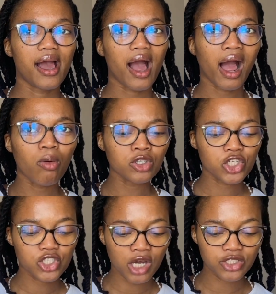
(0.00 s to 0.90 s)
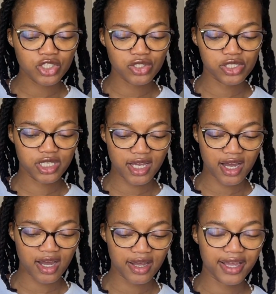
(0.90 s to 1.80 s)
I was shocked to
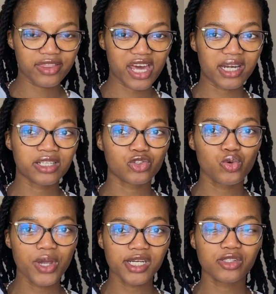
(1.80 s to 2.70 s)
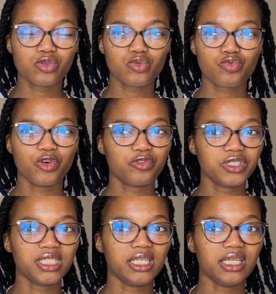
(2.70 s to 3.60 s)
hear that in
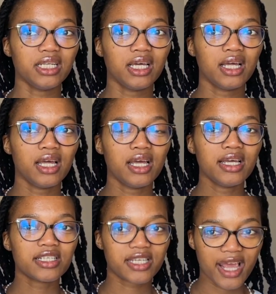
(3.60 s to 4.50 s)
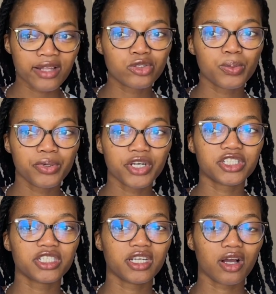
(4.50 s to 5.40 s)
2015, she had to put
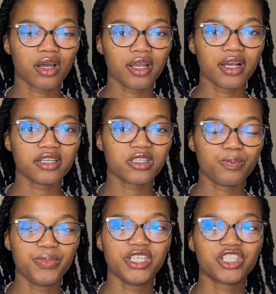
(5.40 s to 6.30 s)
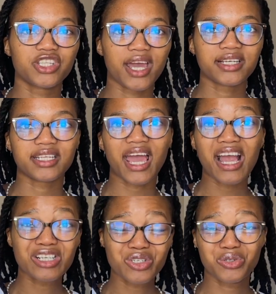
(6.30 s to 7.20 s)
it in a speech that
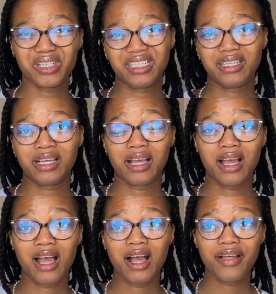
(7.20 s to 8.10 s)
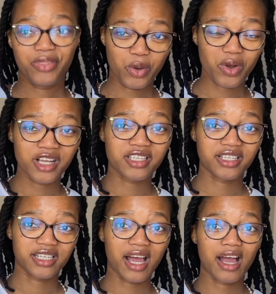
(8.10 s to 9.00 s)
actually there was a
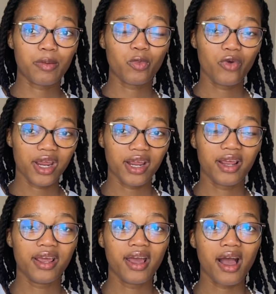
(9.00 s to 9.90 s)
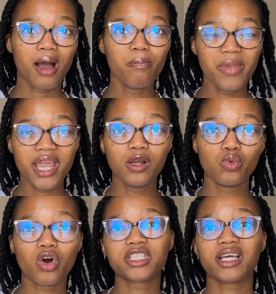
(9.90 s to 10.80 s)
time where a male
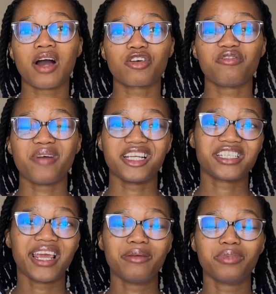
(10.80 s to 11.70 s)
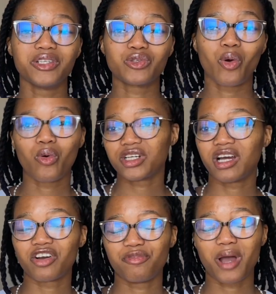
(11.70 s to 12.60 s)
walked out of my chambers or walked
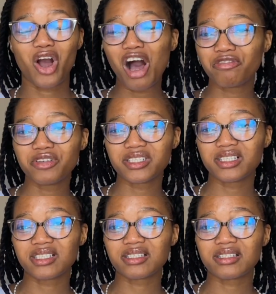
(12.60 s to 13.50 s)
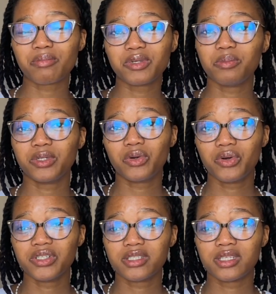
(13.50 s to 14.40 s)
out of my offices simply
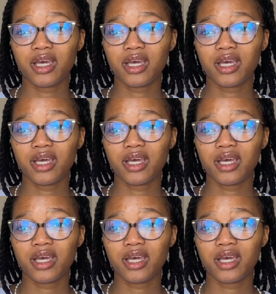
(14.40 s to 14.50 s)
because